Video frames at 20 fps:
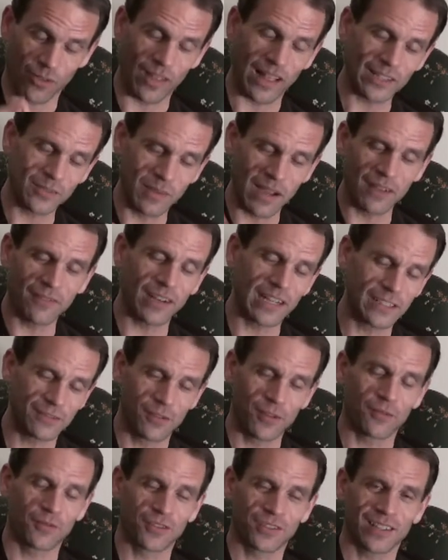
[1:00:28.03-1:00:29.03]
So that's my
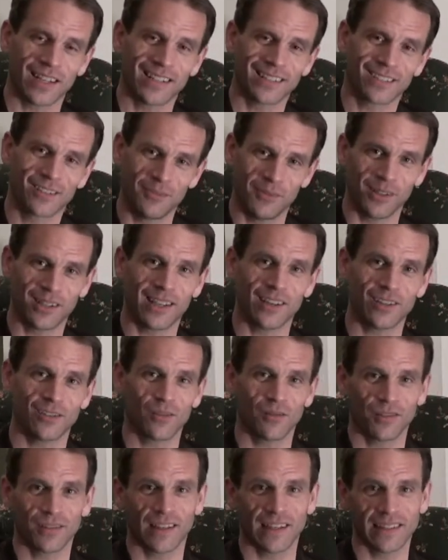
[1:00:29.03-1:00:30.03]
advice for you for science
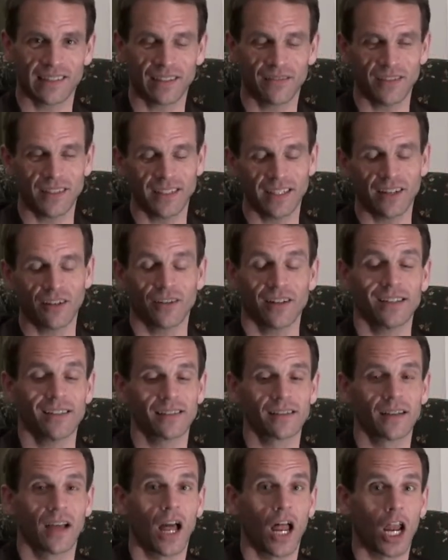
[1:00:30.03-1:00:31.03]
communication over Thanksgiving
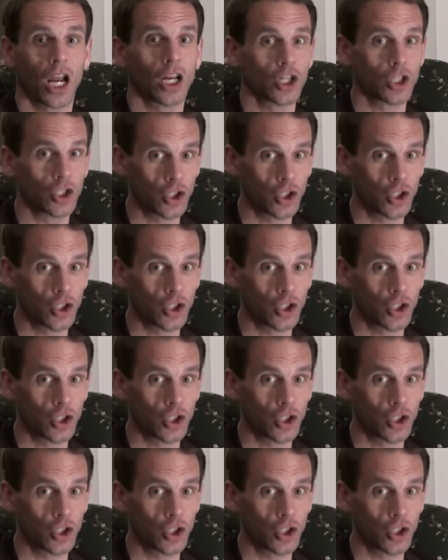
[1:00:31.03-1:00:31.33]
dinner is